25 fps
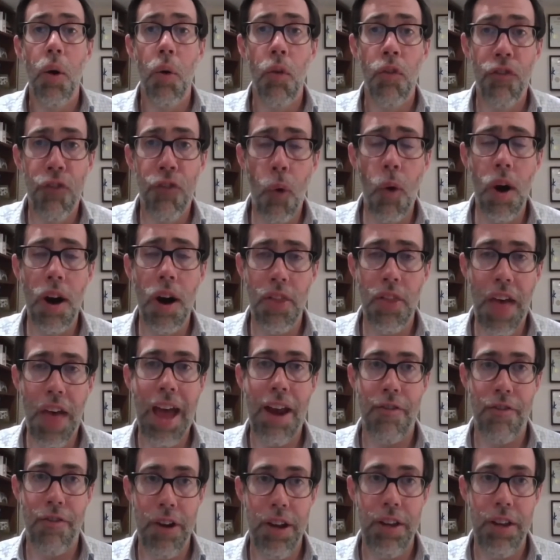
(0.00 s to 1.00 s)
For
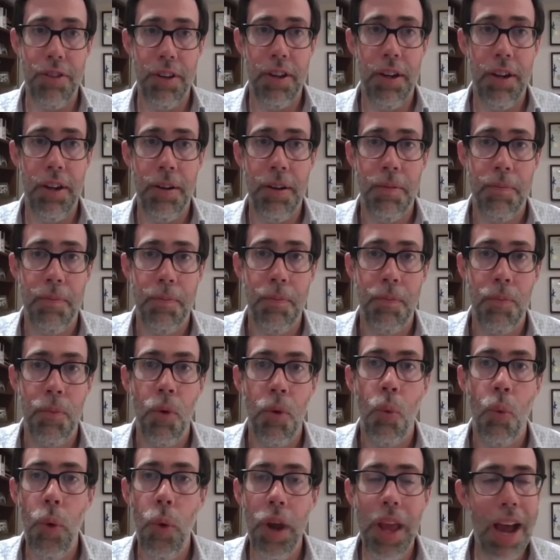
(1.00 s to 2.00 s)
that reason,
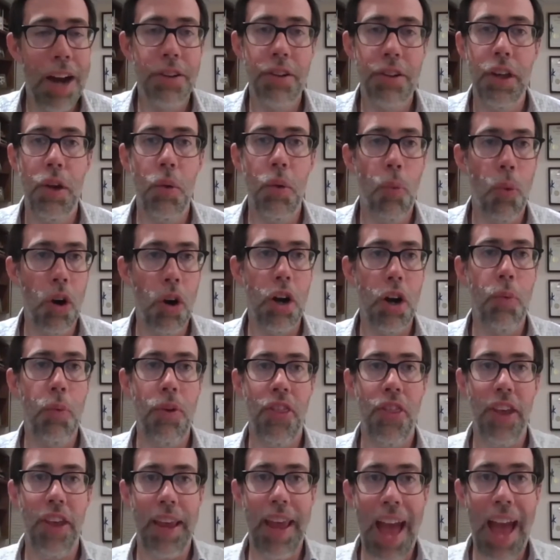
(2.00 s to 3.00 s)
we actually work
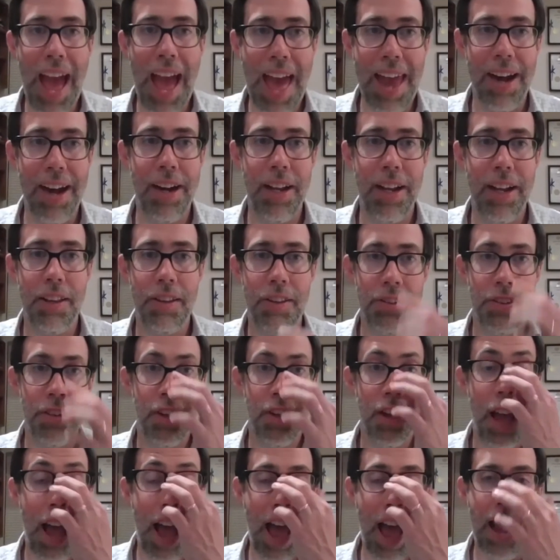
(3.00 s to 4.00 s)
with the candidates
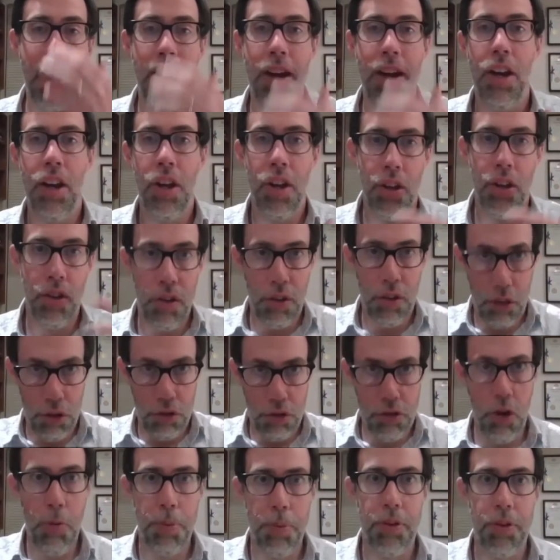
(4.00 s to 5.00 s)
and
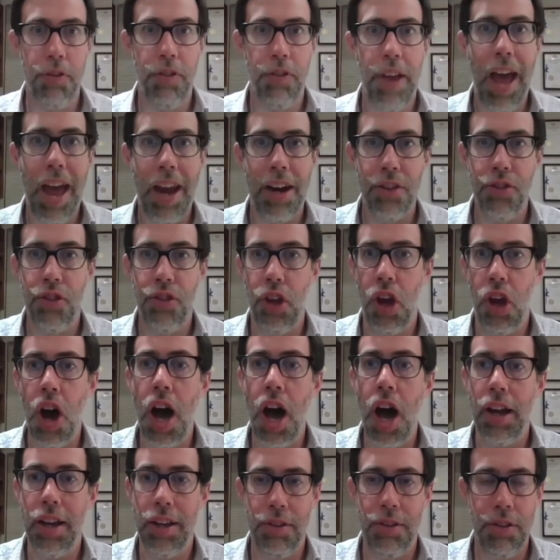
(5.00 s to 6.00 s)
groups of candidates, the
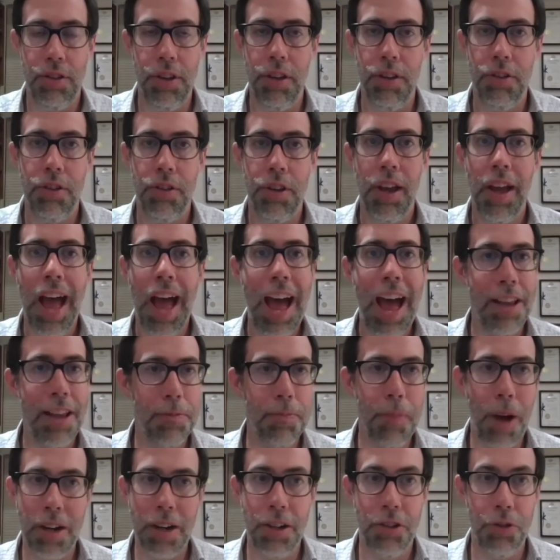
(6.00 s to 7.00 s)
caucuses, as
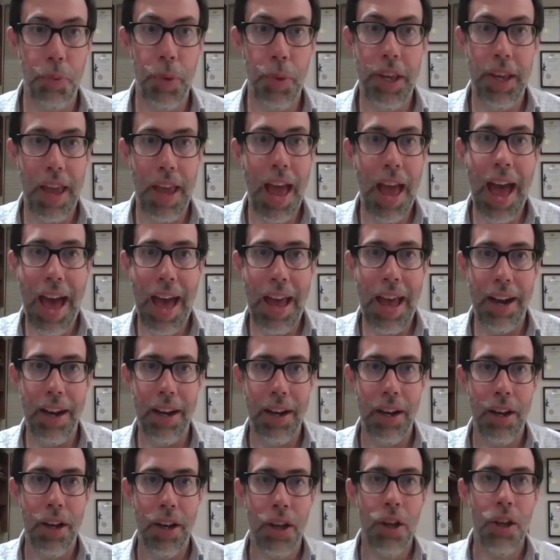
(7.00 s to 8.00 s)
much as we can.
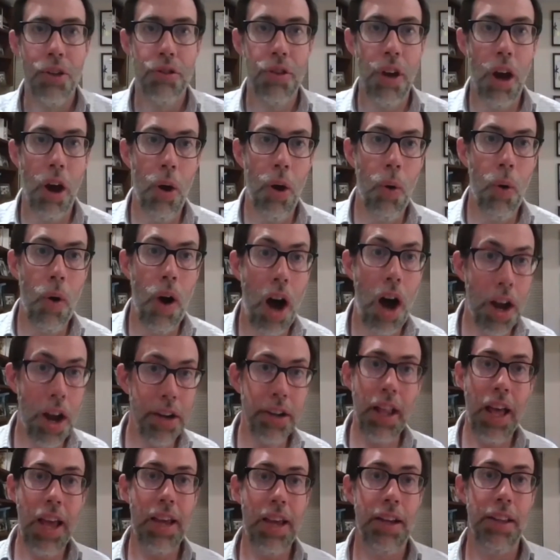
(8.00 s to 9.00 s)
So
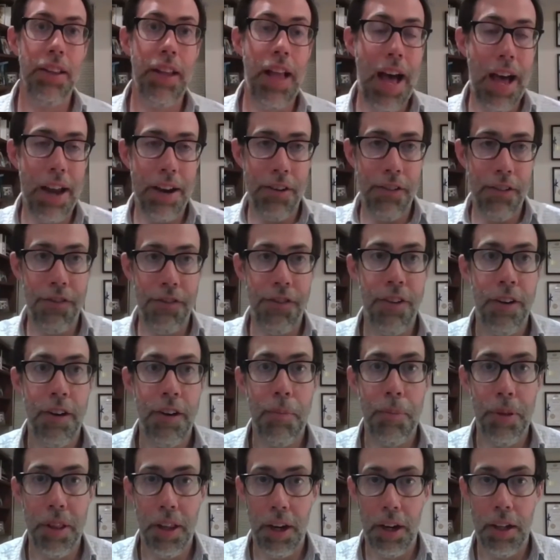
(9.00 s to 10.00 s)
unlike a lot of
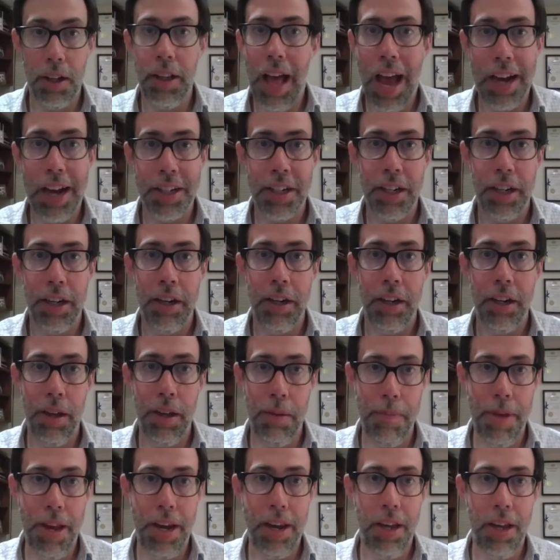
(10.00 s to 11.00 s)
political action
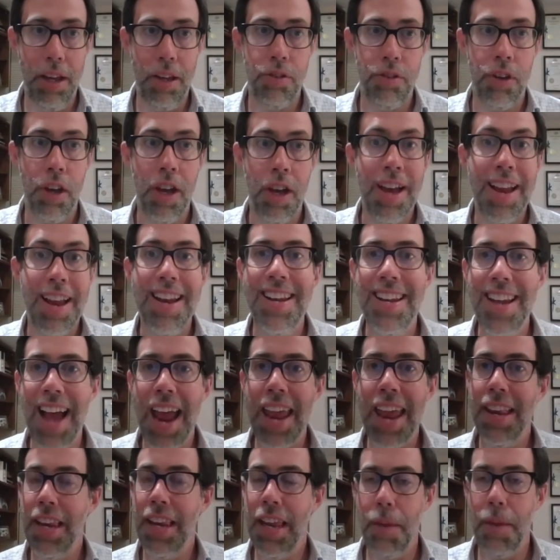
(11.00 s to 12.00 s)
committees,
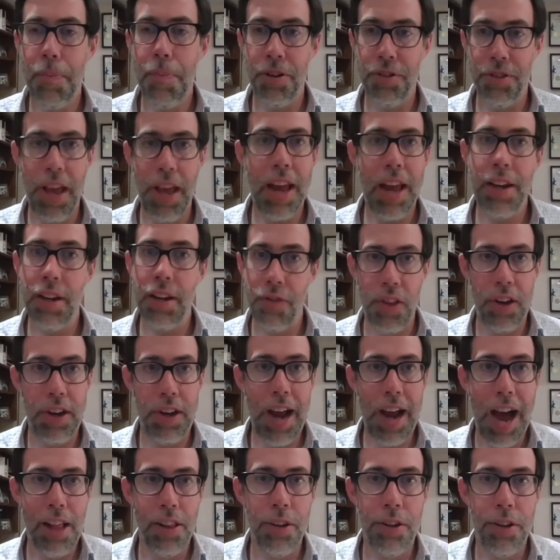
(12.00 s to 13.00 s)
90% of the
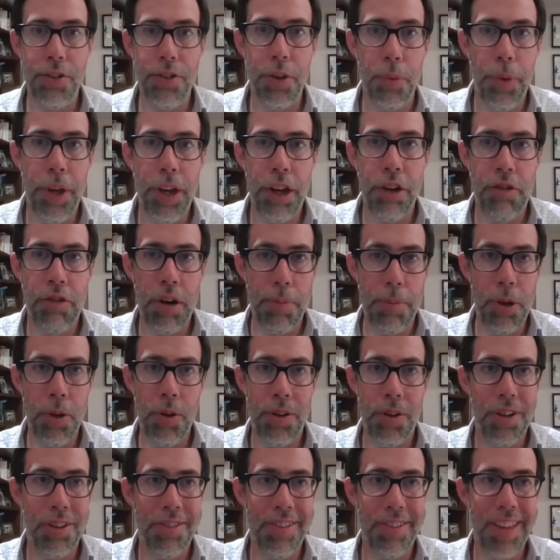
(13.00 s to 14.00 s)
dollars that we contribute
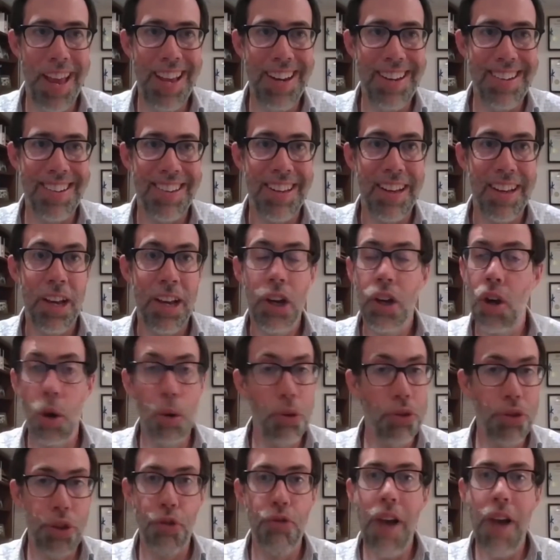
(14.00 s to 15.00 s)
into states
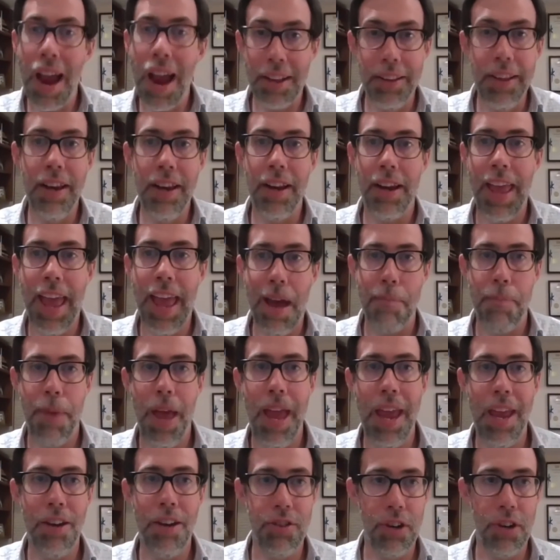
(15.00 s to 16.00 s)
goes directly to
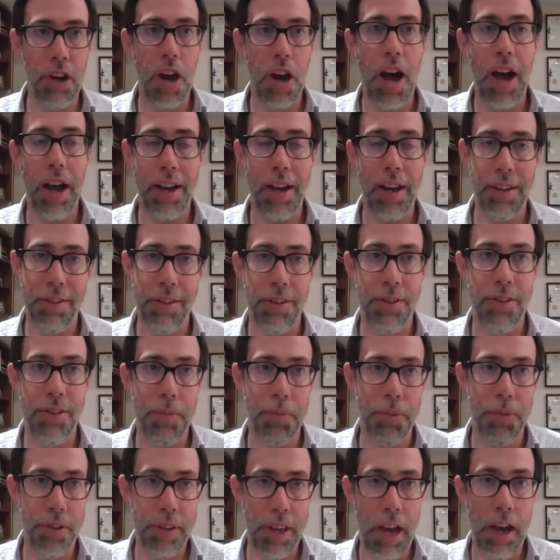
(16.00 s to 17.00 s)
campaigns and caucuses
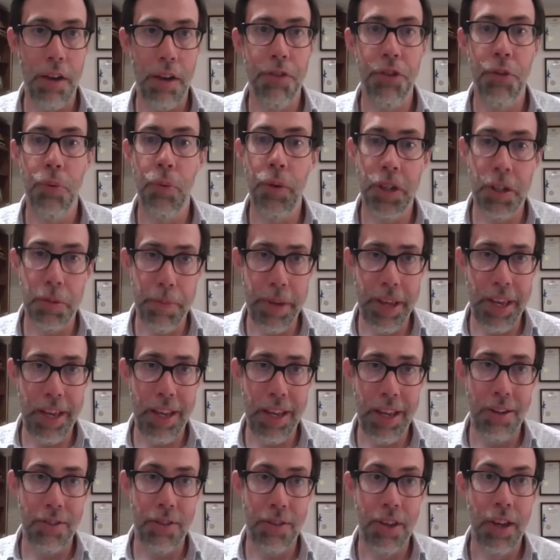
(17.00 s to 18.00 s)
themselves, which
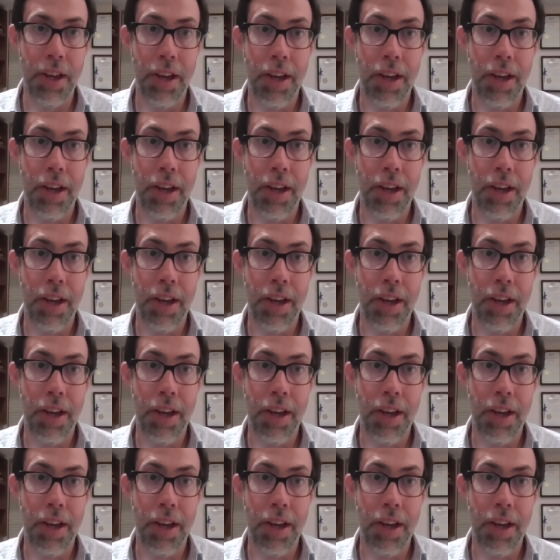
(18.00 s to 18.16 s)
means